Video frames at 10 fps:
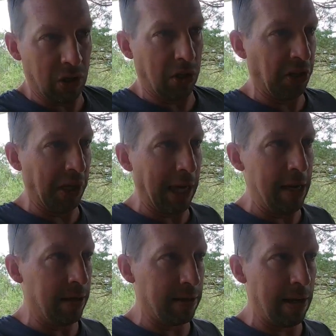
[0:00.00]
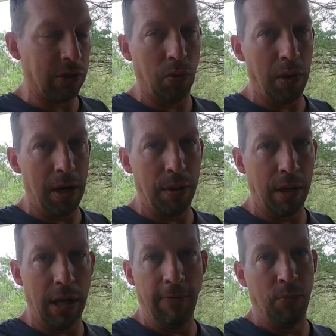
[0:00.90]
just clicking. It's not doing
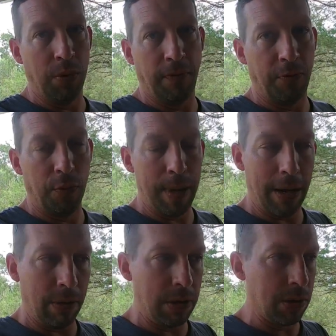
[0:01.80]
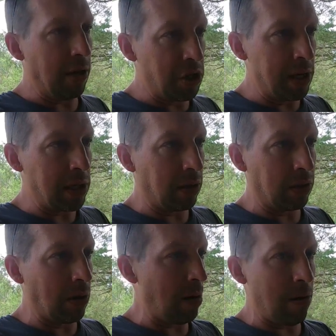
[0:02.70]
anything, even with a full battery. I got to change out the
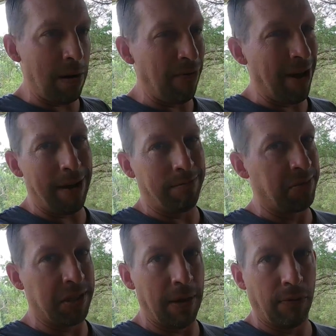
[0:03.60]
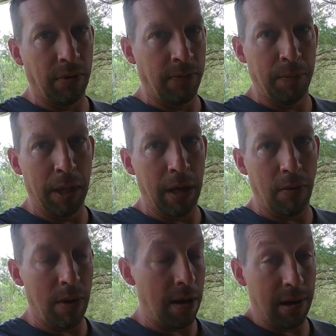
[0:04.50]
starter. I've got several of them
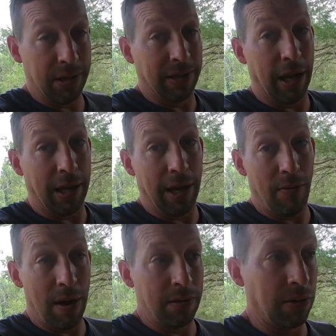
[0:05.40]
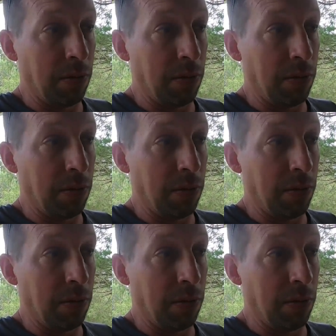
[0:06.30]
laying around. I just got to get around